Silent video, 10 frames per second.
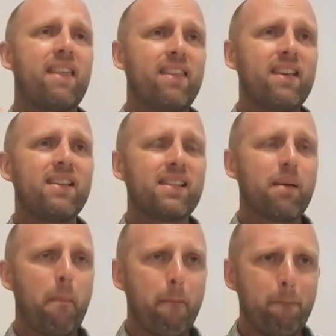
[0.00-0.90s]

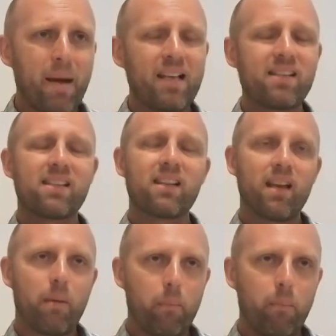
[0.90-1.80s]
This must
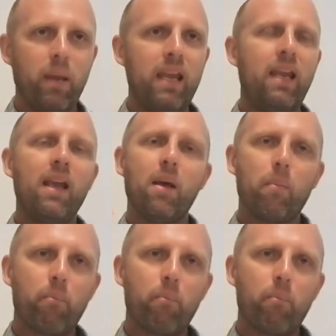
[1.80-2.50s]
be